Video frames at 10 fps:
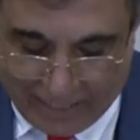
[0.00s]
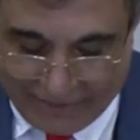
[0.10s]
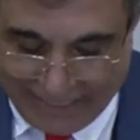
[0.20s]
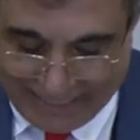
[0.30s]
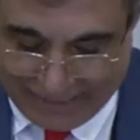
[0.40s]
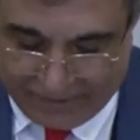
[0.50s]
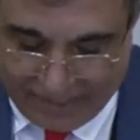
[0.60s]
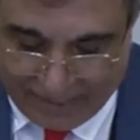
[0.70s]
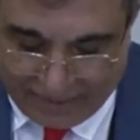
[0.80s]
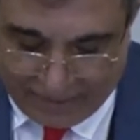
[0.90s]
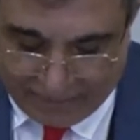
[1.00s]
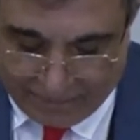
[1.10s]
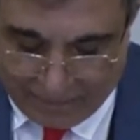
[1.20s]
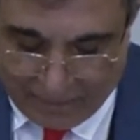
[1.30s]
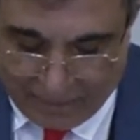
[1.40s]
This day
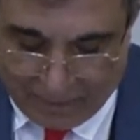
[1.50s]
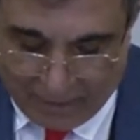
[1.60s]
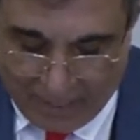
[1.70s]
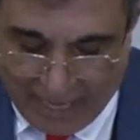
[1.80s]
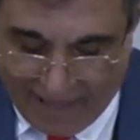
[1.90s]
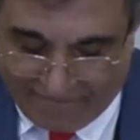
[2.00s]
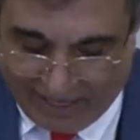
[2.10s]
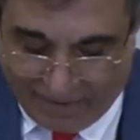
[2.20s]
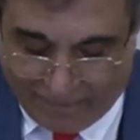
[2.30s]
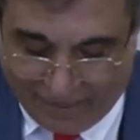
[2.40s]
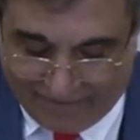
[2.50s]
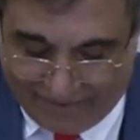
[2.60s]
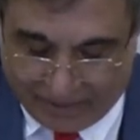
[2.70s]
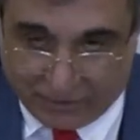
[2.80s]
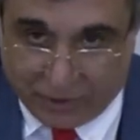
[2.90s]
have I
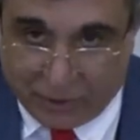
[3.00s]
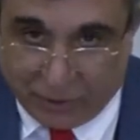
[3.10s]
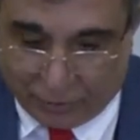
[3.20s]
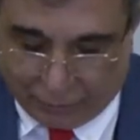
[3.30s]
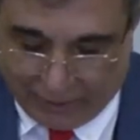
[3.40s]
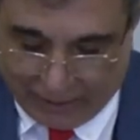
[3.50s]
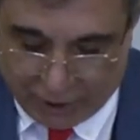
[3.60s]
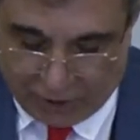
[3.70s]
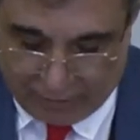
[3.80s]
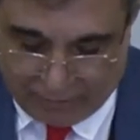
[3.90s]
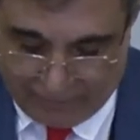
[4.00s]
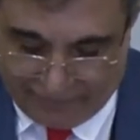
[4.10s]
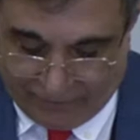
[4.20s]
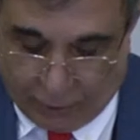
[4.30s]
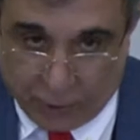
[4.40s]
perfected your religion
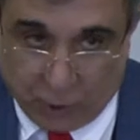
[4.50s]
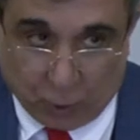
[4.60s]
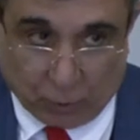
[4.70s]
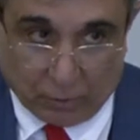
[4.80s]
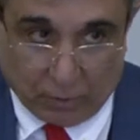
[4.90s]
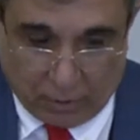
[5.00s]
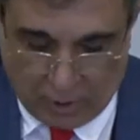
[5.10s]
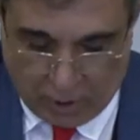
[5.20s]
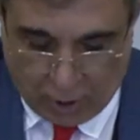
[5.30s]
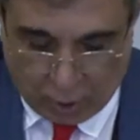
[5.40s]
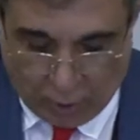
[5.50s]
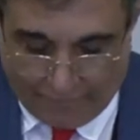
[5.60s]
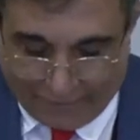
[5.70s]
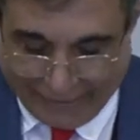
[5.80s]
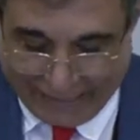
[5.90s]
for you
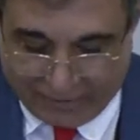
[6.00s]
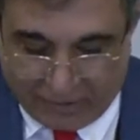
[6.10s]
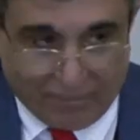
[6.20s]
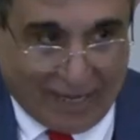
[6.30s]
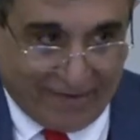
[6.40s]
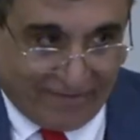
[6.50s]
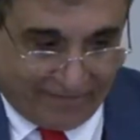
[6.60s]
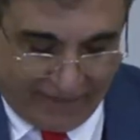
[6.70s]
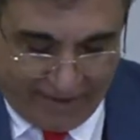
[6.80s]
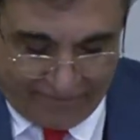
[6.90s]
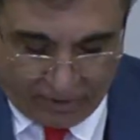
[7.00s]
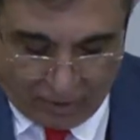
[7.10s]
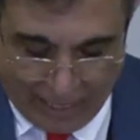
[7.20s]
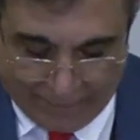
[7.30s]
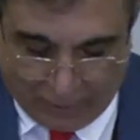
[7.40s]
completed my
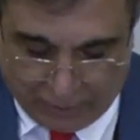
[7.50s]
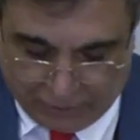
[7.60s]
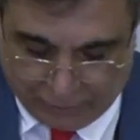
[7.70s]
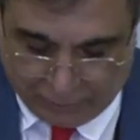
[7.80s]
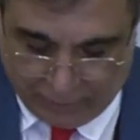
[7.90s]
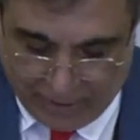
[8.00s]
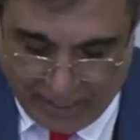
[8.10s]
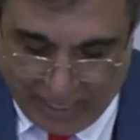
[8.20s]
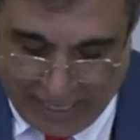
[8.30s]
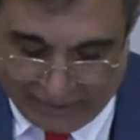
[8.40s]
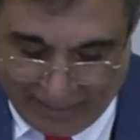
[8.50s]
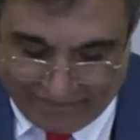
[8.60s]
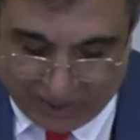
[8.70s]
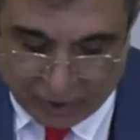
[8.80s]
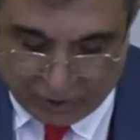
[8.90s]
favor upon you and
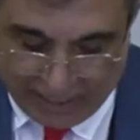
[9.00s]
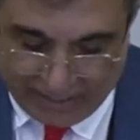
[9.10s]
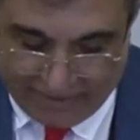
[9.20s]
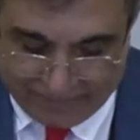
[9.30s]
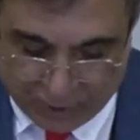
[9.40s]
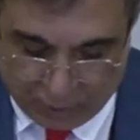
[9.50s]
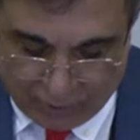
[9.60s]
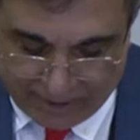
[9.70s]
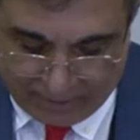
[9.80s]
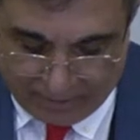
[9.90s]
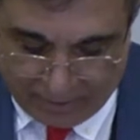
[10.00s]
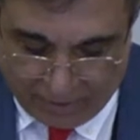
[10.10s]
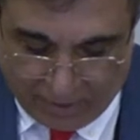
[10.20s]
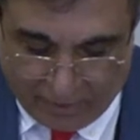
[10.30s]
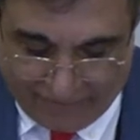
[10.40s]
have, and have chosen
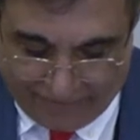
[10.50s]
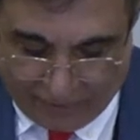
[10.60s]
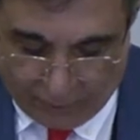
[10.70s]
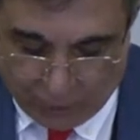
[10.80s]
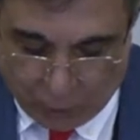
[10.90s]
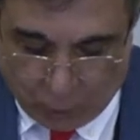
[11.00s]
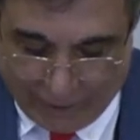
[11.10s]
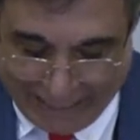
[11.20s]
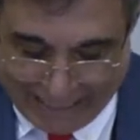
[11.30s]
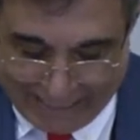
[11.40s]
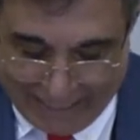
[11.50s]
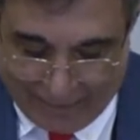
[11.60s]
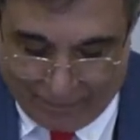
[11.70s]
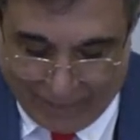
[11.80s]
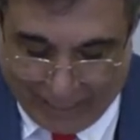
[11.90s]
for you
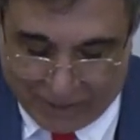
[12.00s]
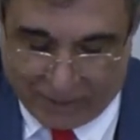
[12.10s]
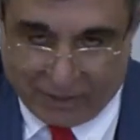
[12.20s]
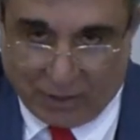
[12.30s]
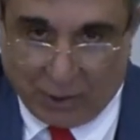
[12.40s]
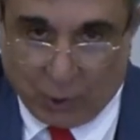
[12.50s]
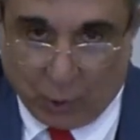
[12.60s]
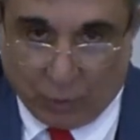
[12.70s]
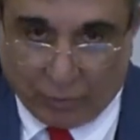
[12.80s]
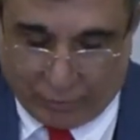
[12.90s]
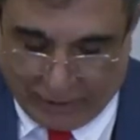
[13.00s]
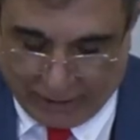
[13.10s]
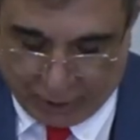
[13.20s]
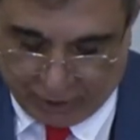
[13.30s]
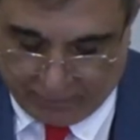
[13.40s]
Islam as your
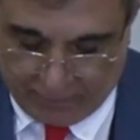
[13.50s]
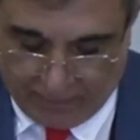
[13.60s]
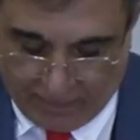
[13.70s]
religion.